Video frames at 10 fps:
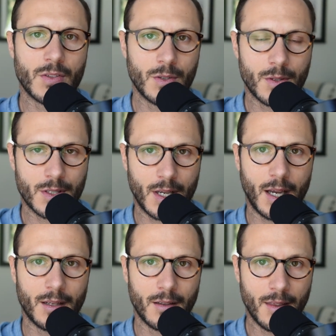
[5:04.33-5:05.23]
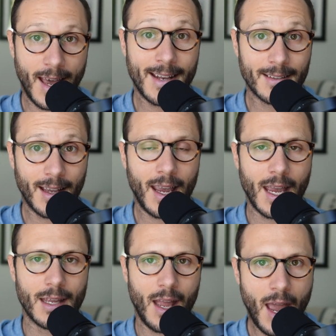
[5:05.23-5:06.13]
suicide that
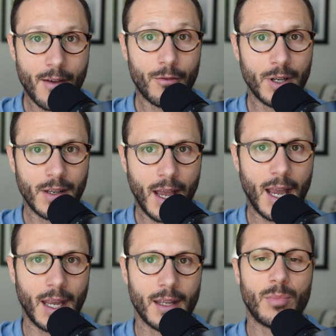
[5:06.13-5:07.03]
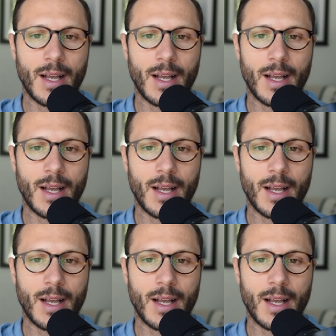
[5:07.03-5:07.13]
day, every day,